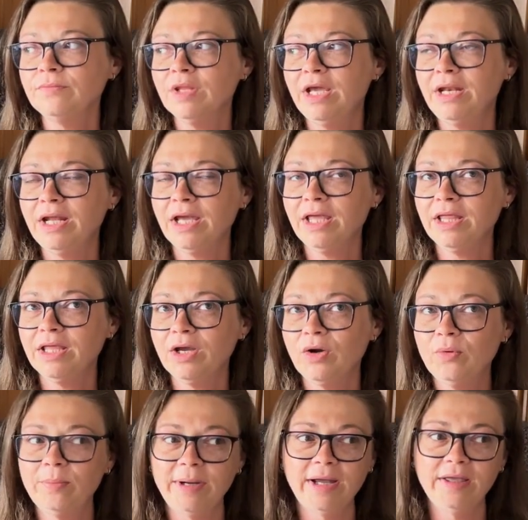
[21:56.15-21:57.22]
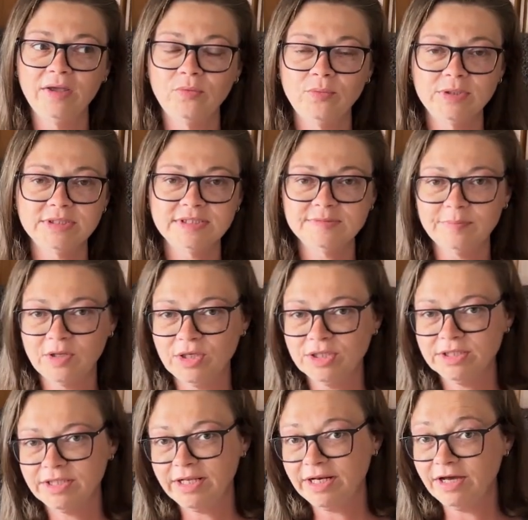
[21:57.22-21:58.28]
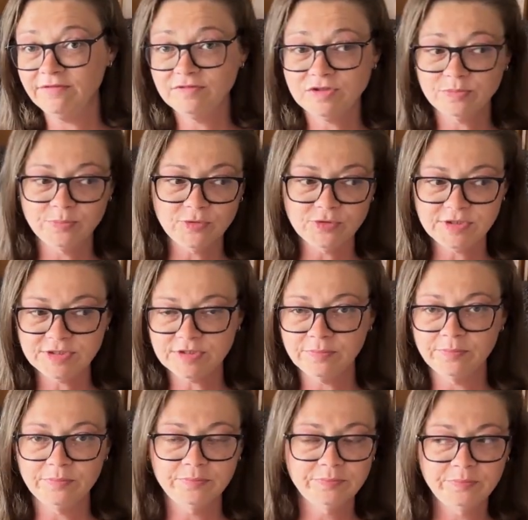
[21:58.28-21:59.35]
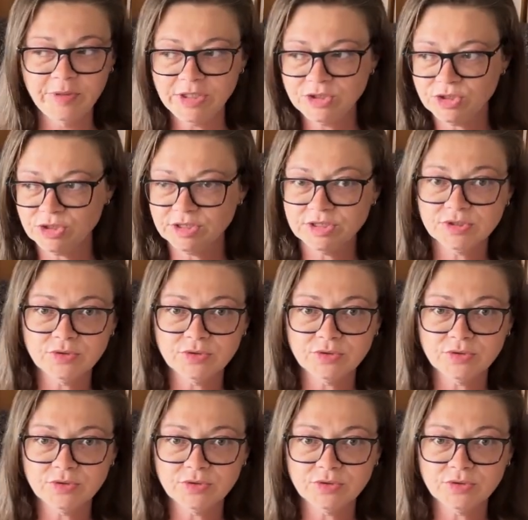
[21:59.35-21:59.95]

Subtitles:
and I hope I was smart enough to put some pictures